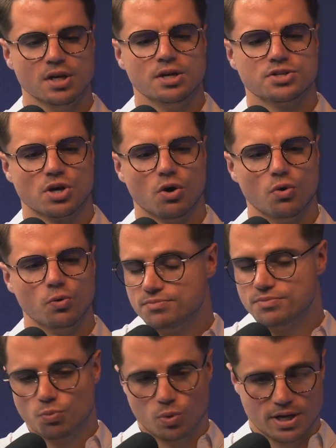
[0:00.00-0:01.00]
So
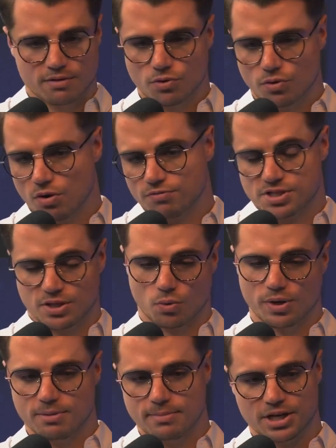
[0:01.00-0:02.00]
what I've obviously
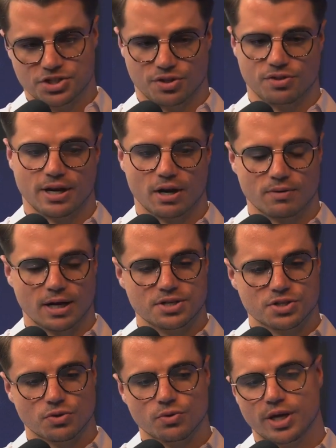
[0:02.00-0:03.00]
already mentioned there, right?
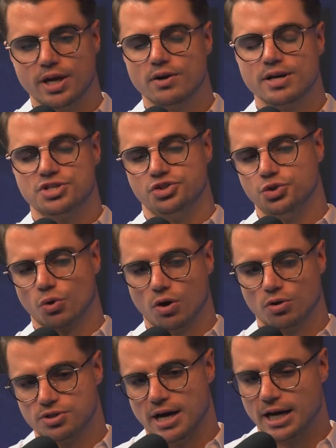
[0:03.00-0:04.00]
So here is your call
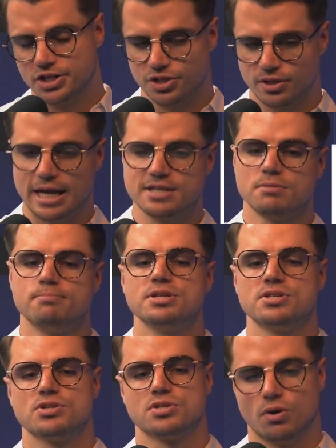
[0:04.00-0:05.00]
to action. As a
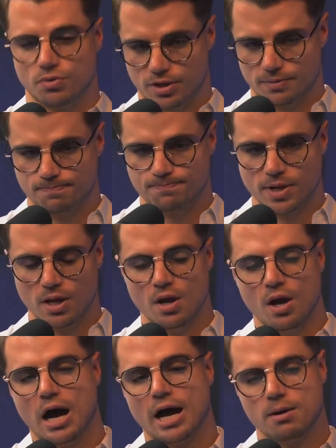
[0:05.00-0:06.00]
business owner,
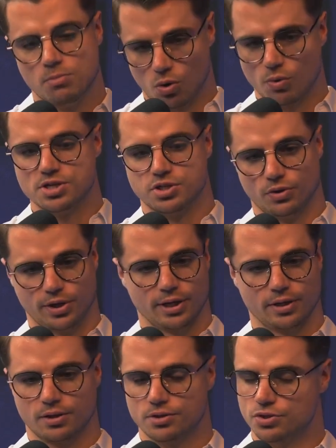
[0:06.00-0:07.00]
I am always
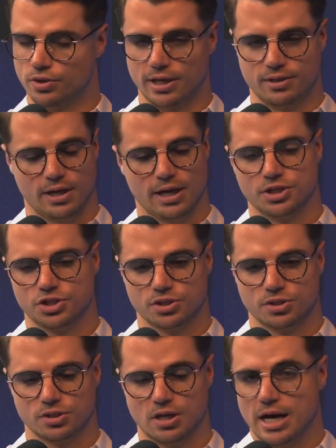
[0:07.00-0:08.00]
looking to get the edge.
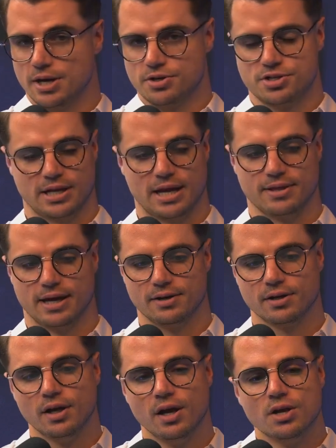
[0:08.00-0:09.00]
I understand that.
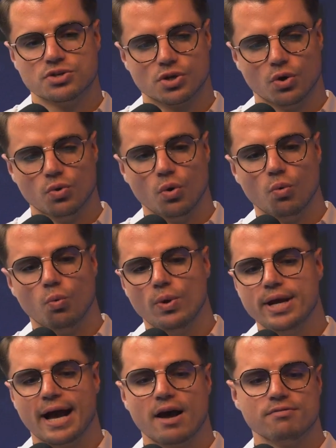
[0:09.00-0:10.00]
So we
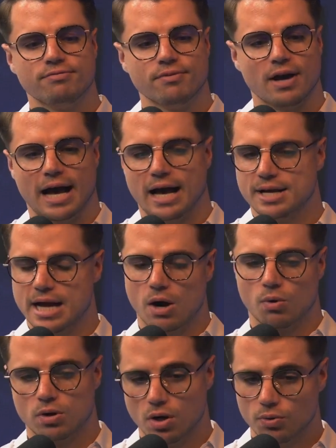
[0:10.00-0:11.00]
have had
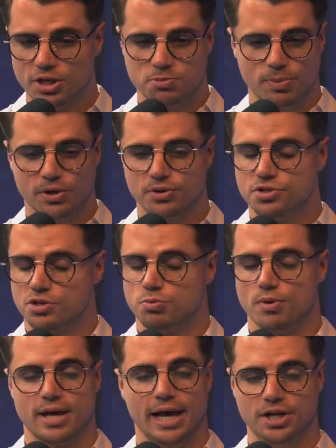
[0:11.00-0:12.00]
our own experiences
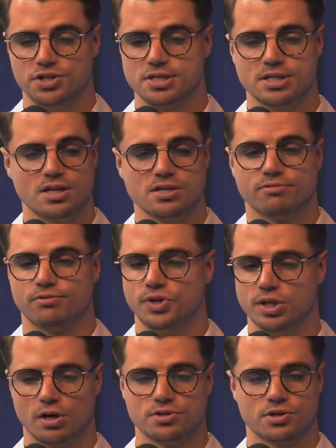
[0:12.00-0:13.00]
with agencies,
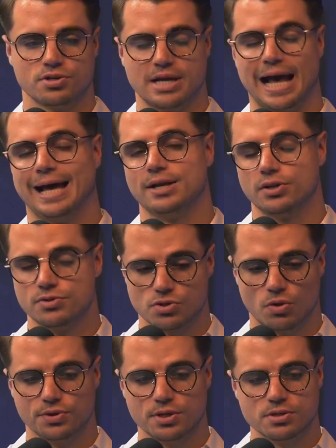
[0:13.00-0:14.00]
freelancers, and
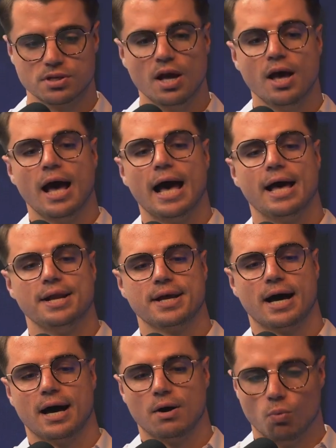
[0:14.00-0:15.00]
consultants. And
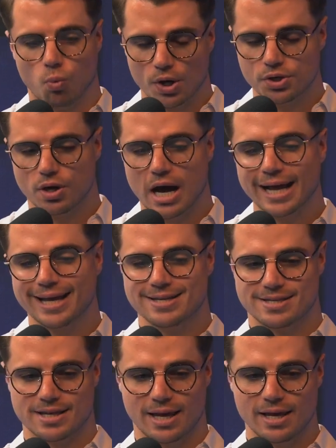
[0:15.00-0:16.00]
what I can
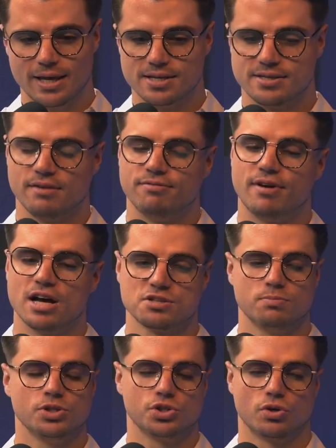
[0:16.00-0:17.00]
say is that vast
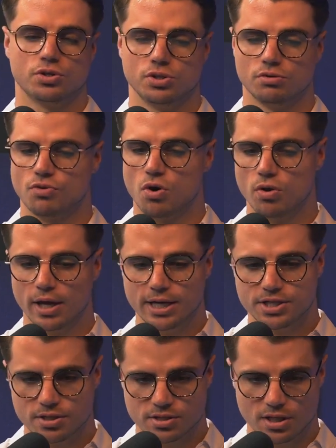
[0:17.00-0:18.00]
majority of all
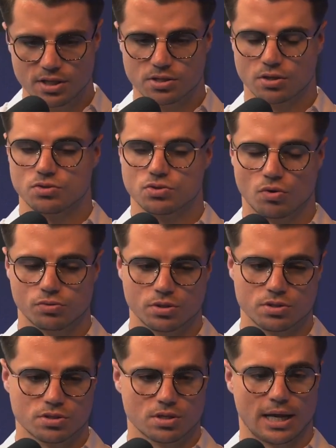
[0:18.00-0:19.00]
agencies,
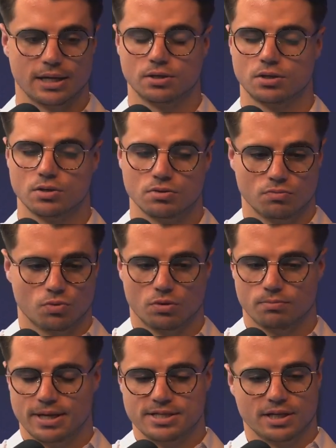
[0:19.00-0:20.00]
consultants, and
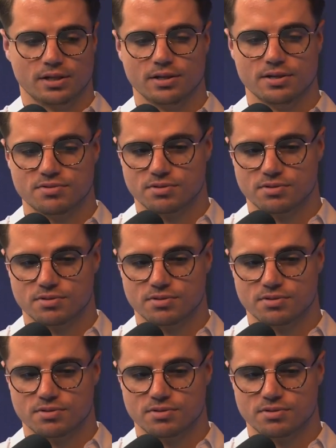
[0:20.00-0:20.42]
basically